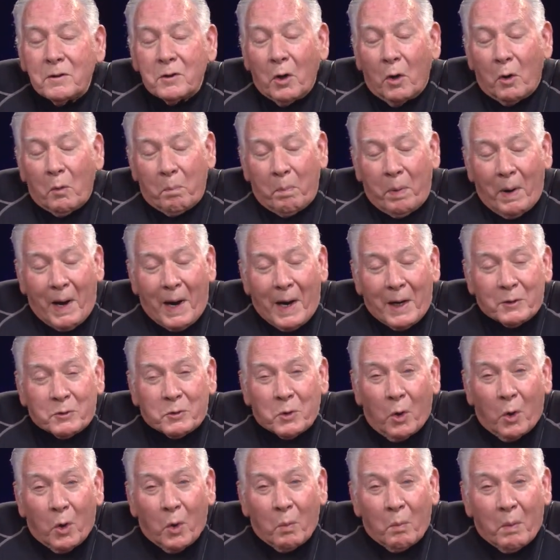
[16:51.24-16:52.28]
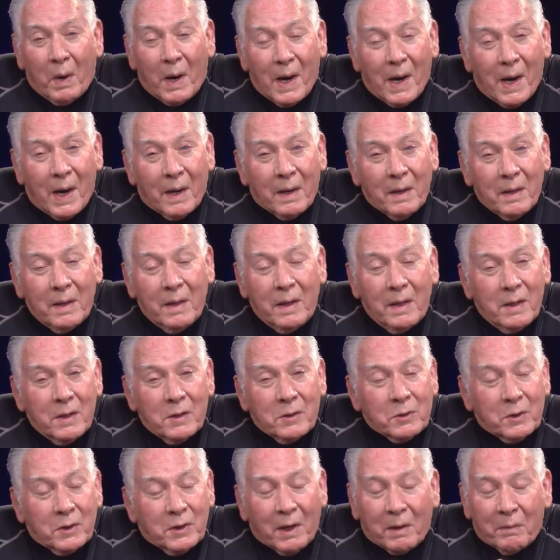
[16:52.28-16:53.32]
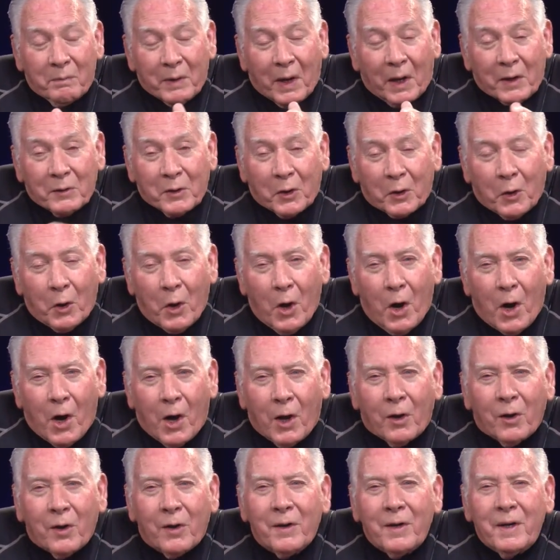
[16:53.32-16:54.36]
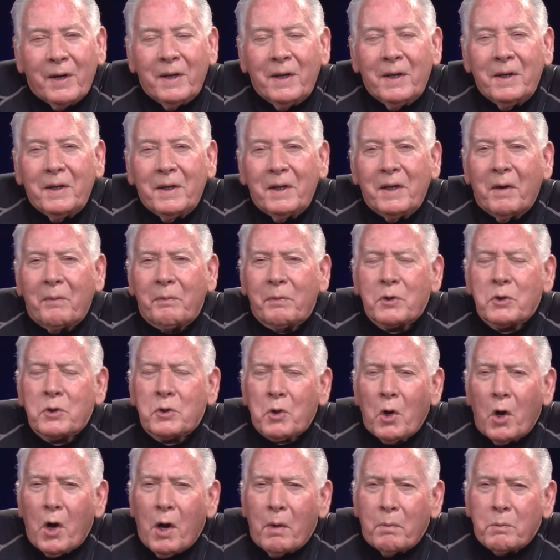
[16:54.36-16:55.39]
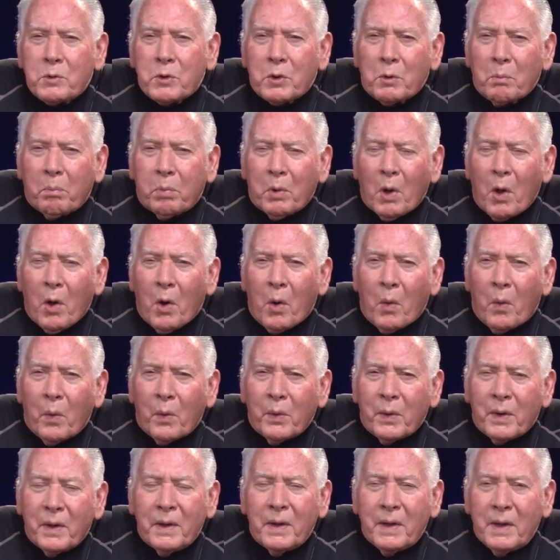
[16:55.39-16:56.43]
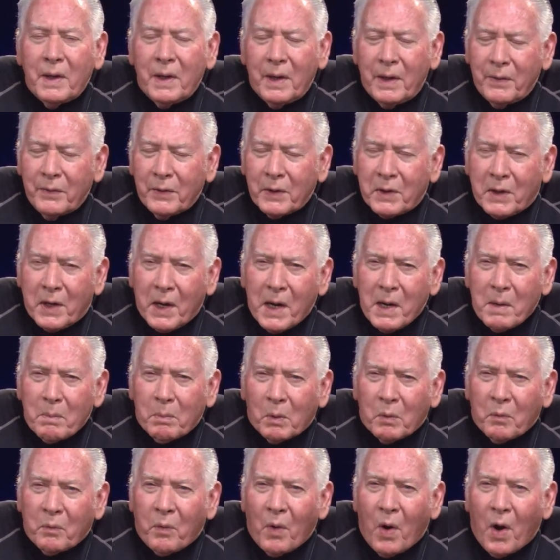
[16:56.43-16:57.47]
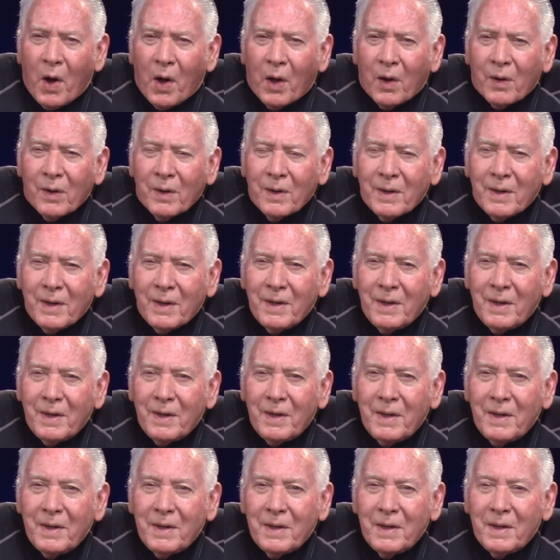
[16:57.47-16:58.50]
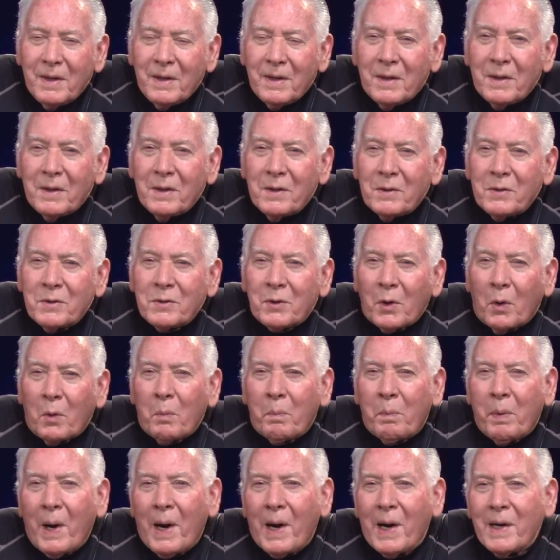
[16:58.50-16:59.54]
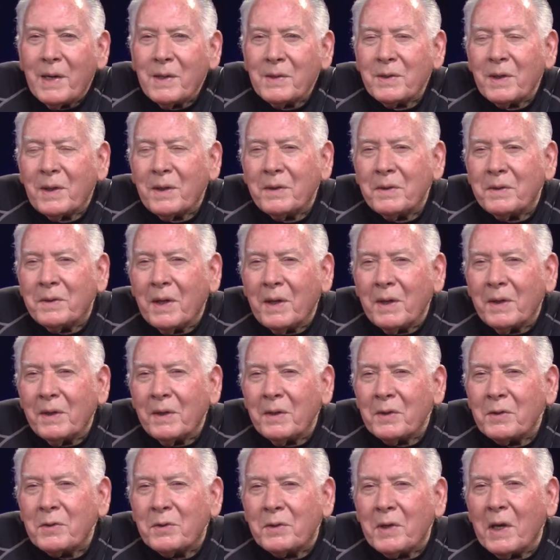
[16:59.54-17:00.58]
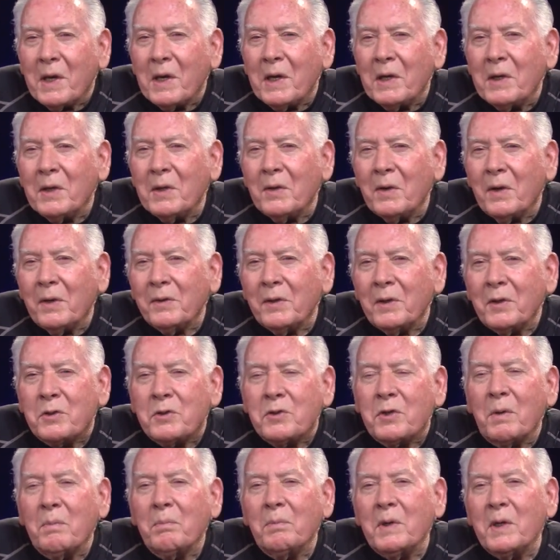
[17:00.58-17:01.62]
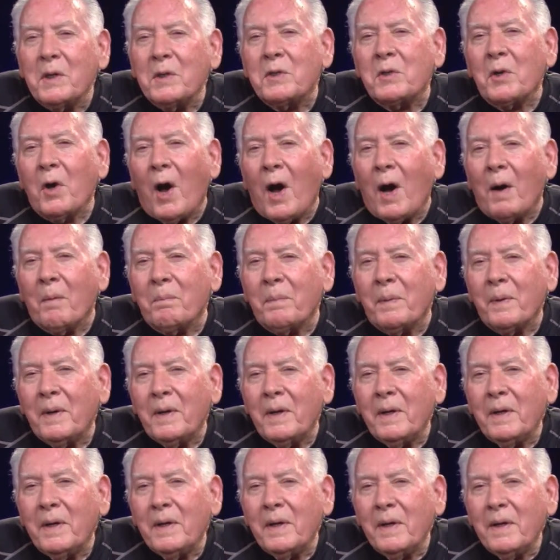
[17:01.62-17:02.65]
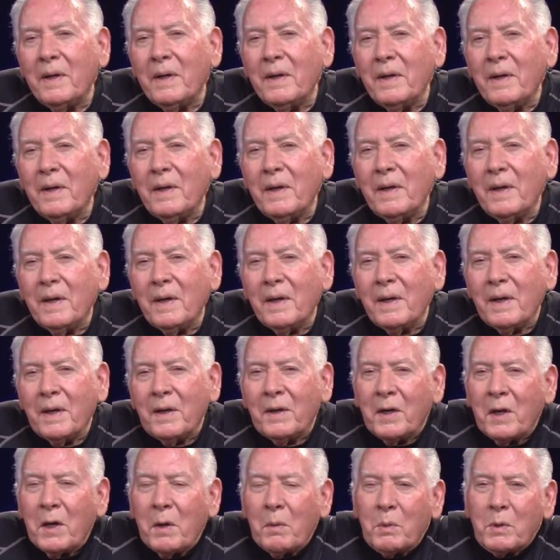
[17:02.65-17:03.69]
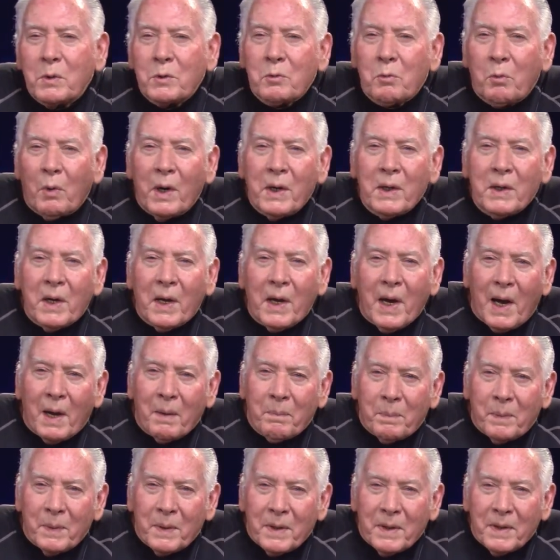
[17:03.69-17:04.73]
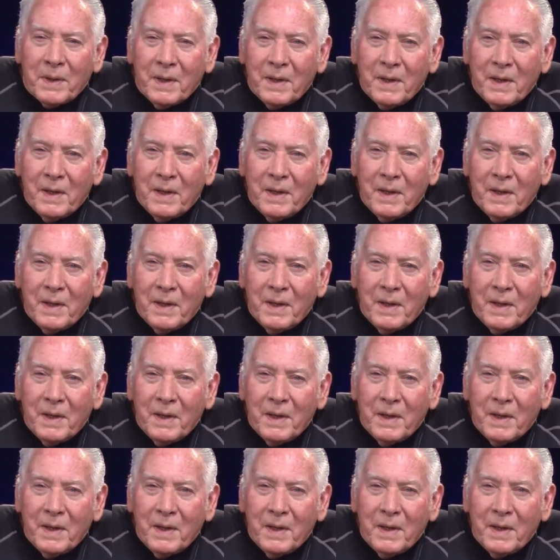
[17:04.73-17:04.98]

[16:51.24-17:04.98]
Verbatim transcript: So Pa told Ma she'd have nothing at all if a storm should blow and the cable fall. So Pa's antenna stayed on the chimney top, and he was right happy